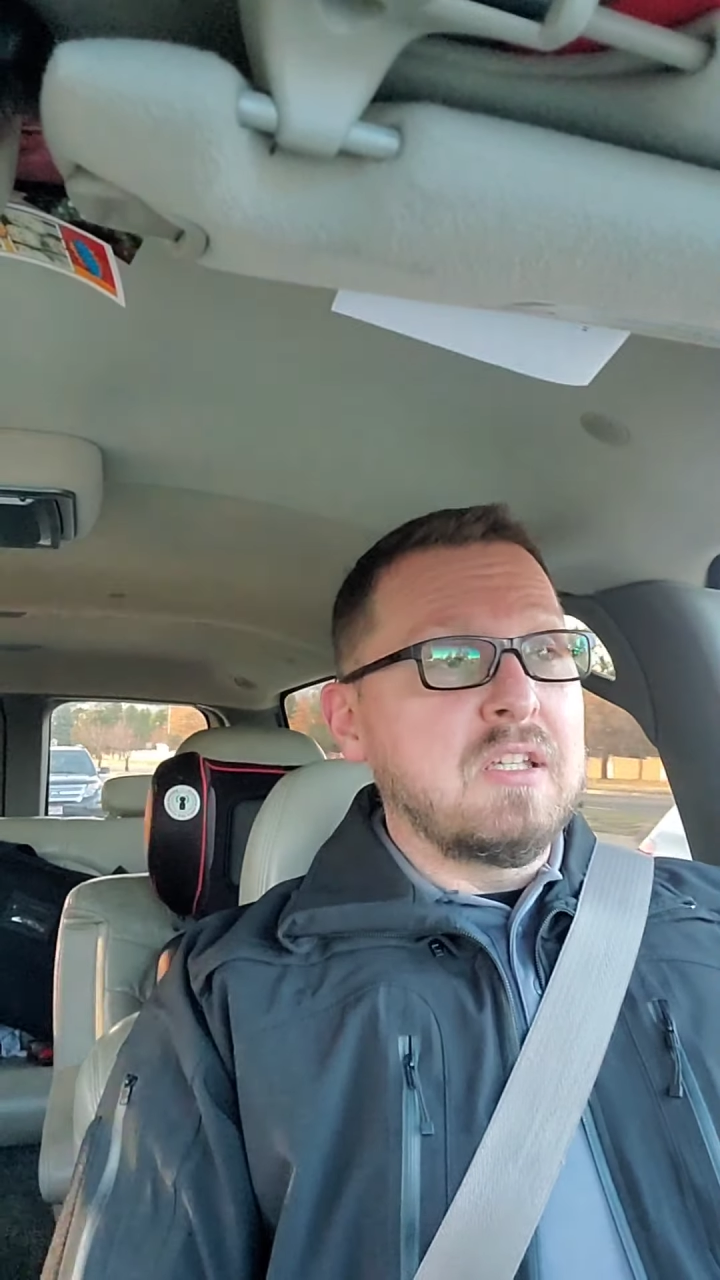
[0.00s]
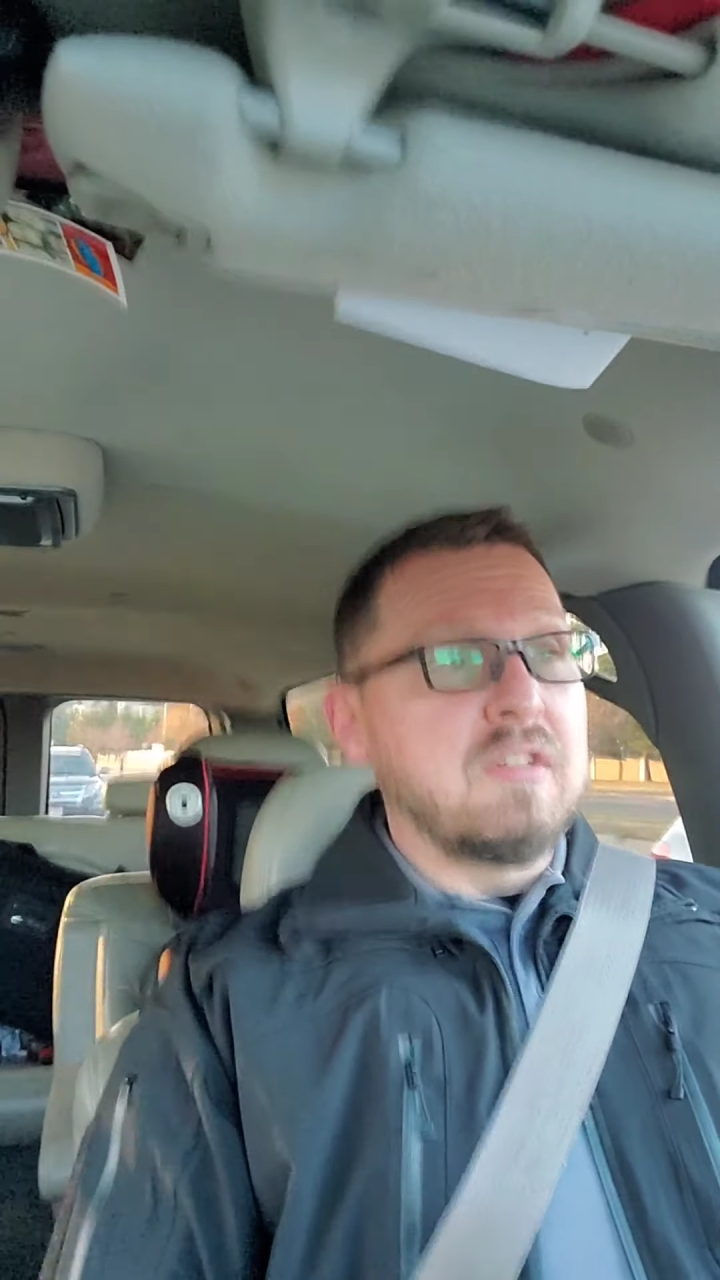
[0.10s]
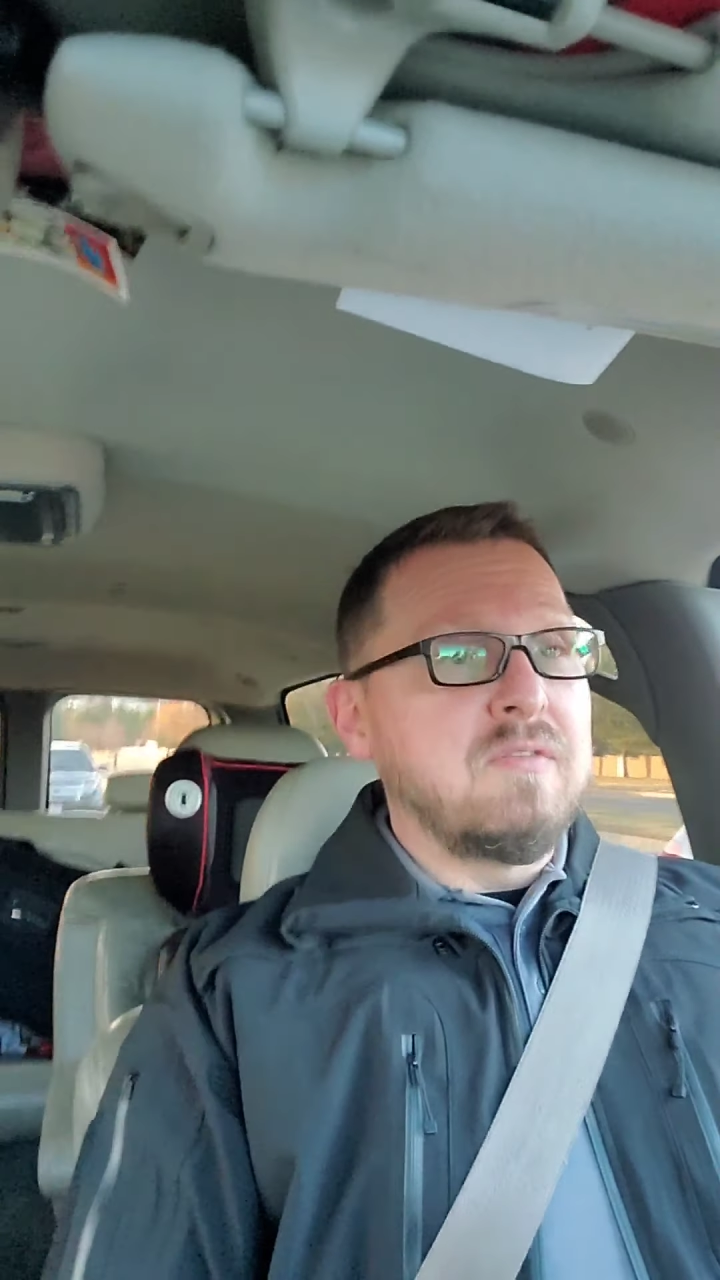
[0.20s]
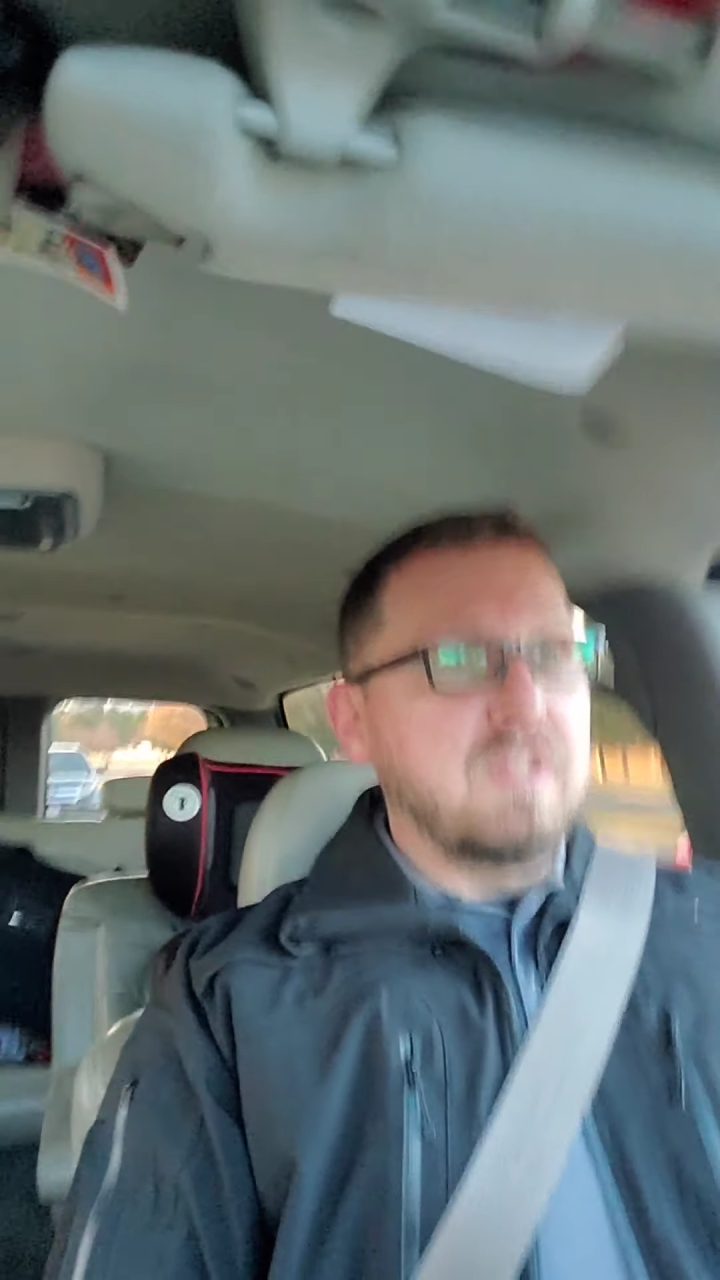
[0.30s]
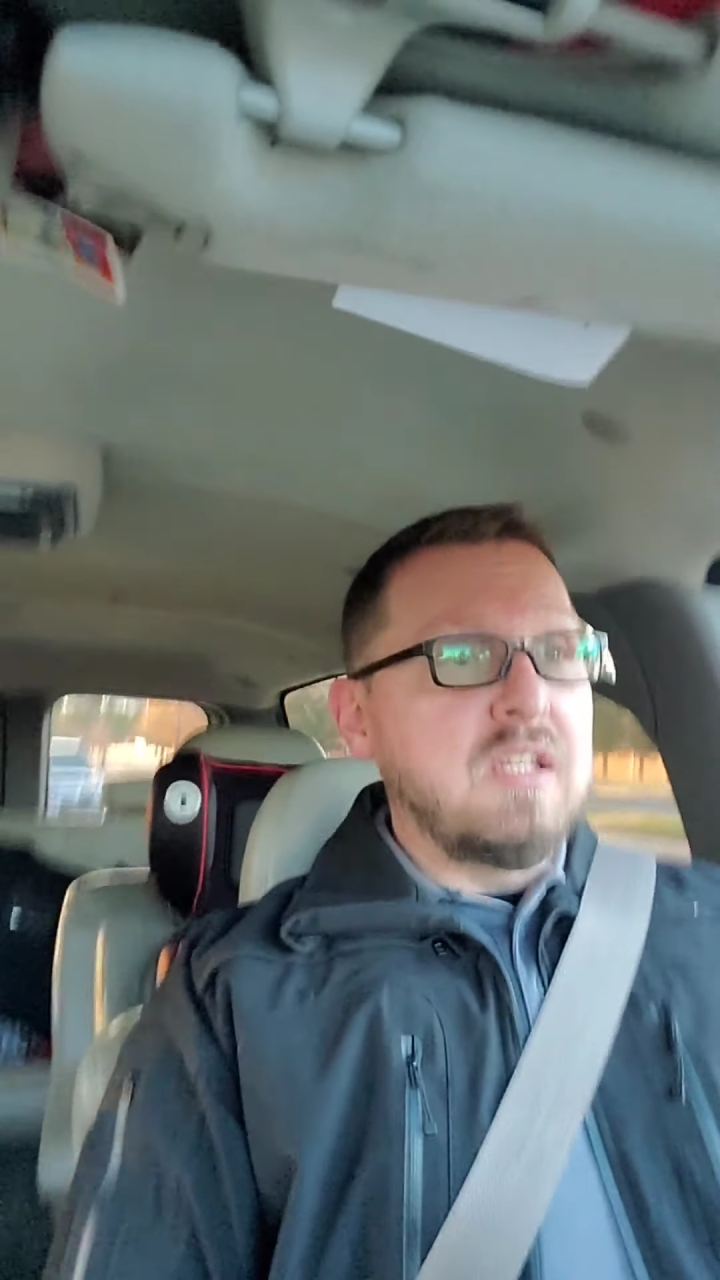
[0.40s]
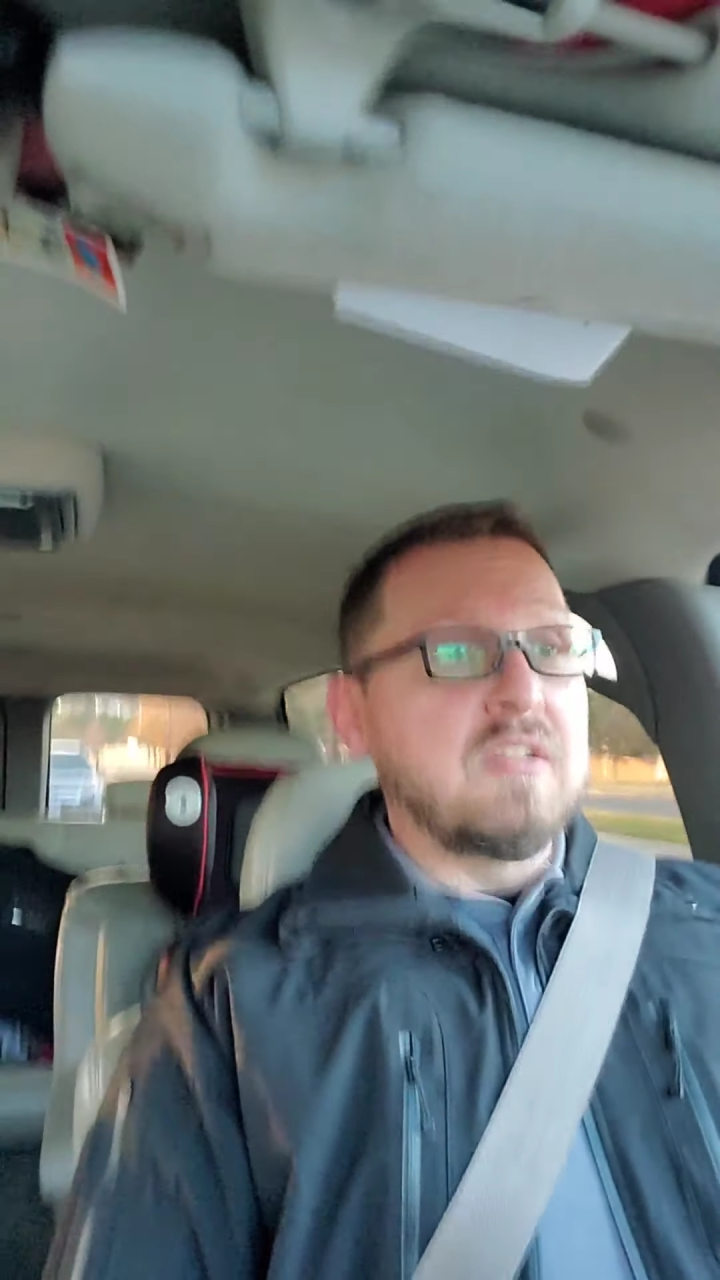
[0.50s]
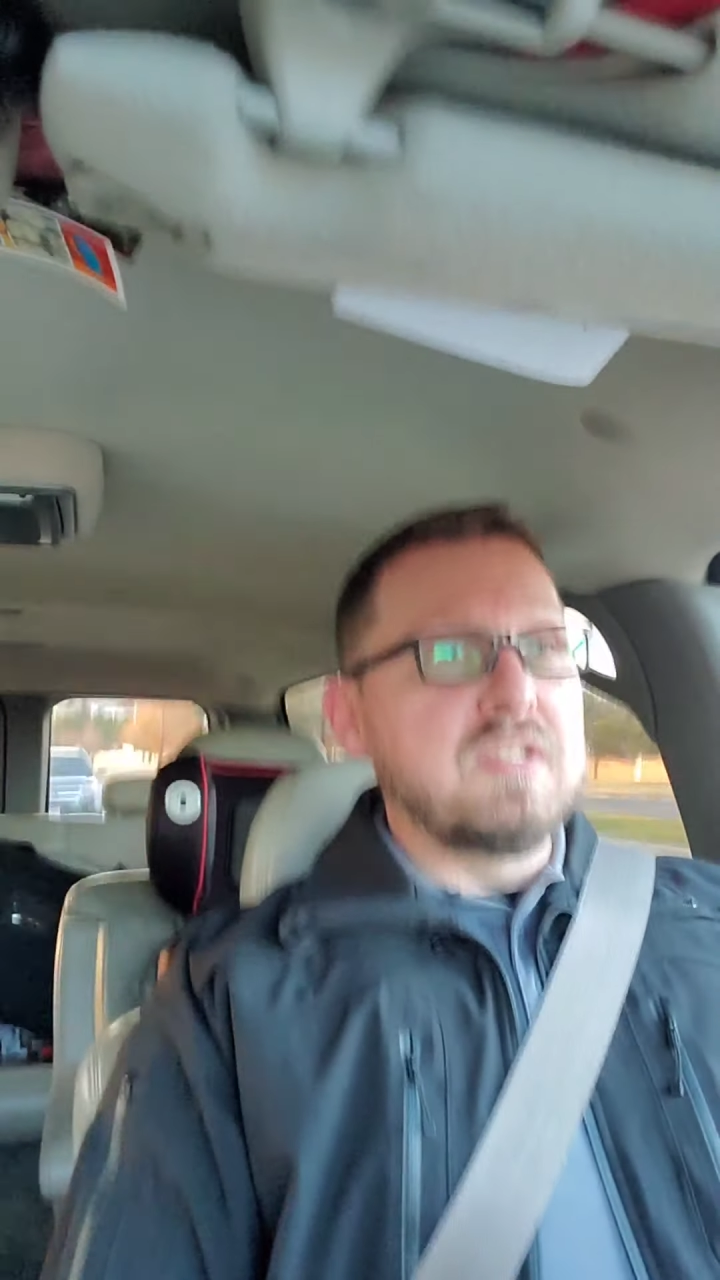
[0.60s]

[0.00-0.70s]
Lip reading: good video